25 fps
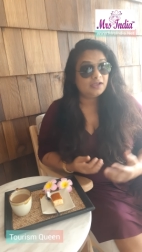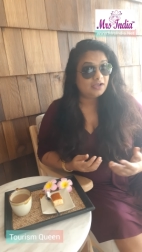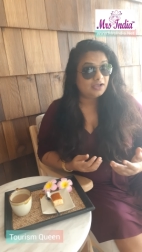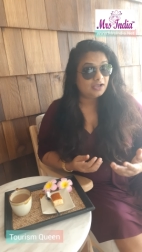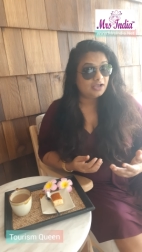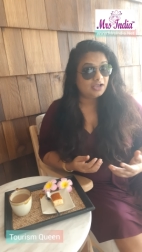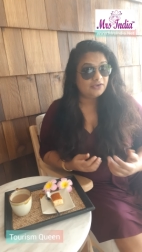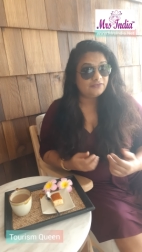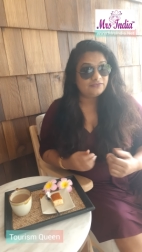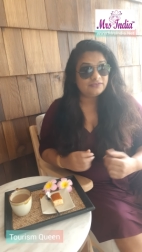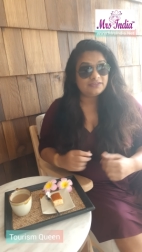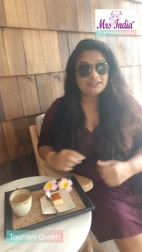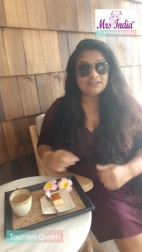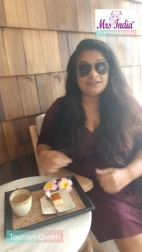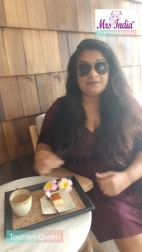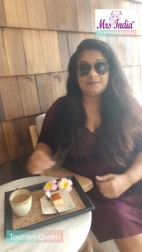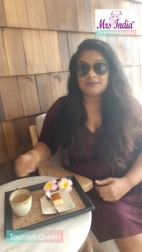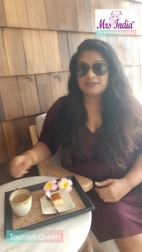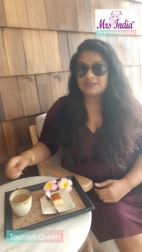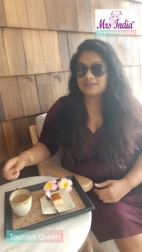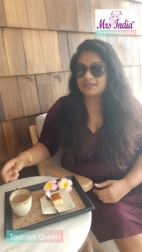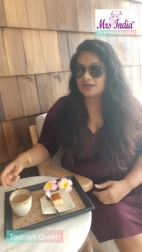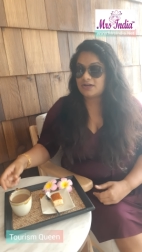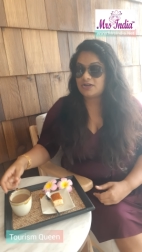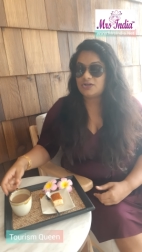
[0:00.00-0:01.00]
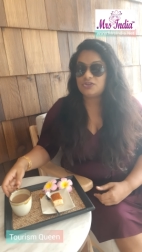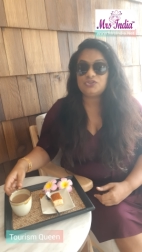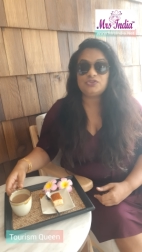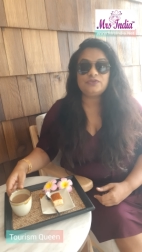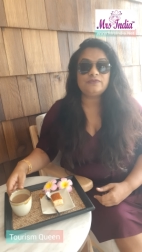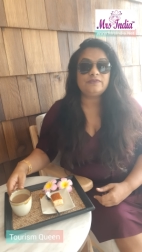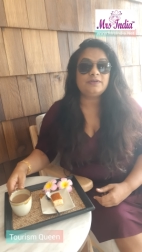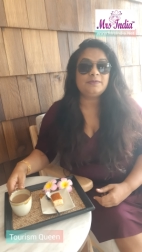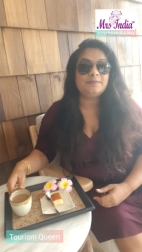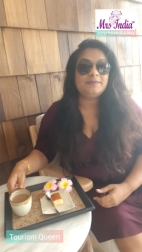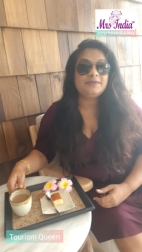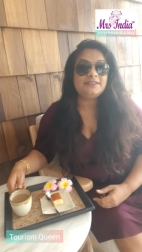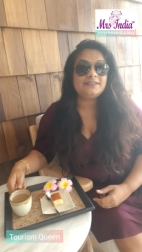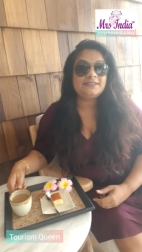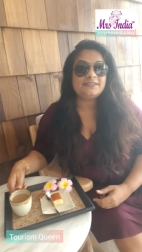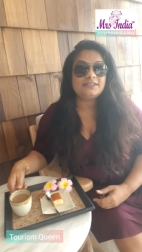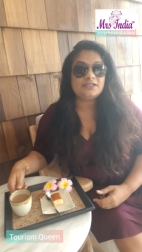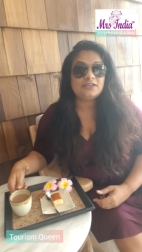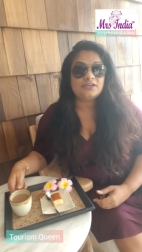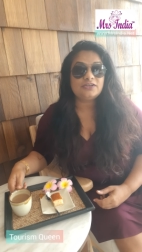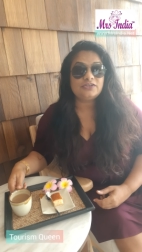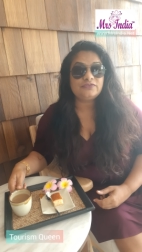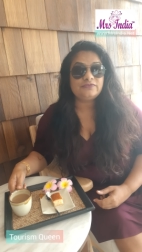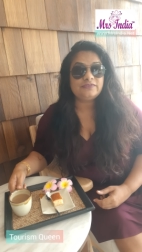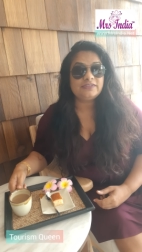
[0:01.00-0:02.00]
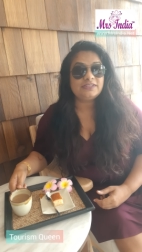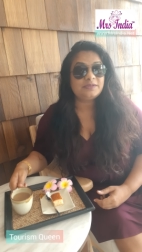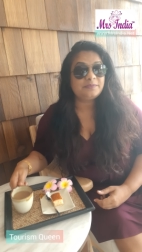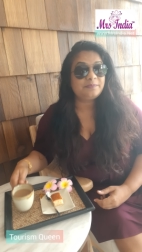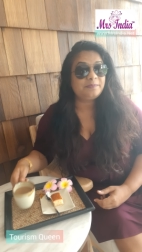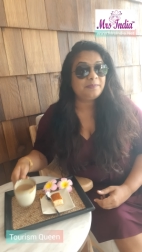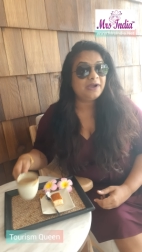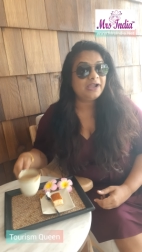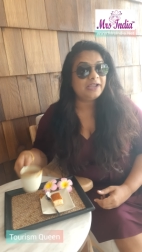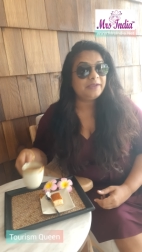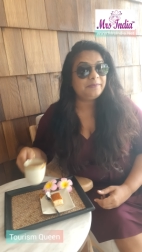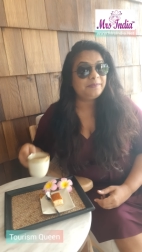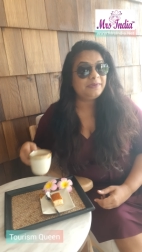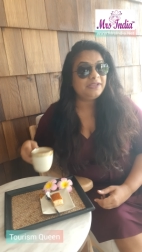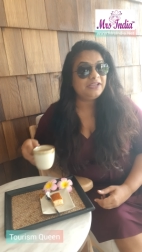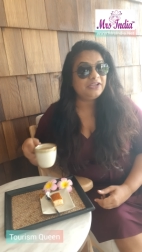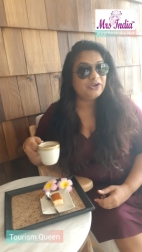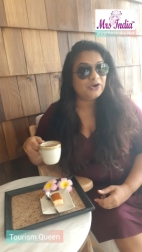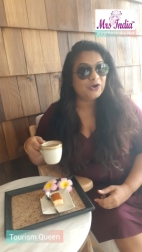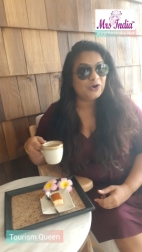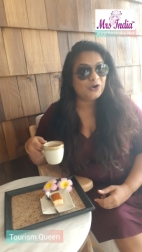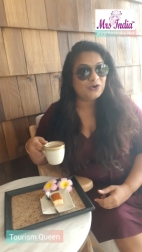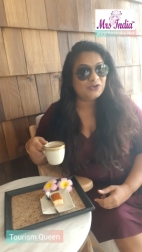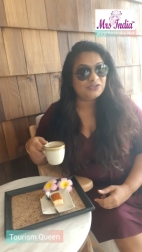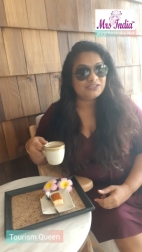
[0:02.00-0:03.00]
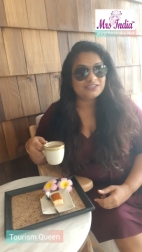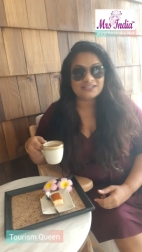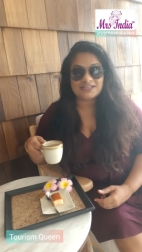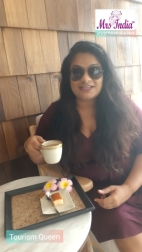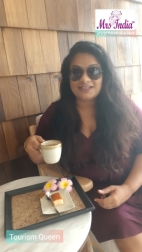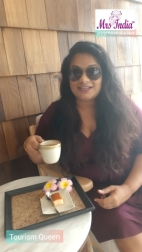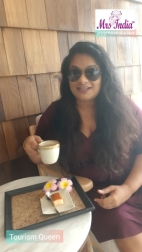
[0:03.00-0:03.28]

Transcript: After the massage, you will be served with a piping hot